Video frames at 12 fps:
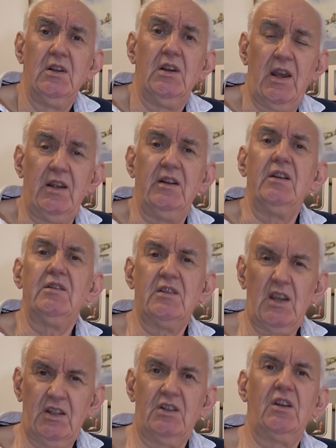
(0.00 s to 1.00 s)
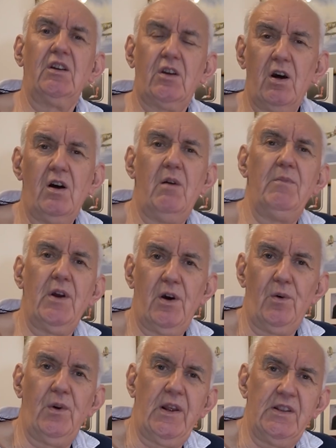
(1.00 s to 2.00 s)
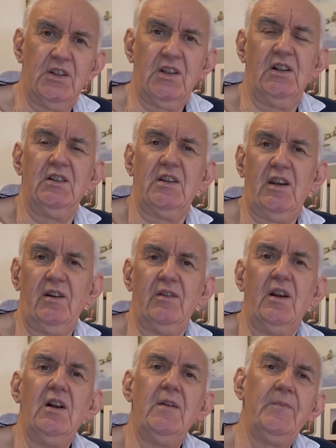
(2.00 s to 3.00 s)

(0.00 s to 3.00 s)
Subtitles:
and it does calm the whole antenna down.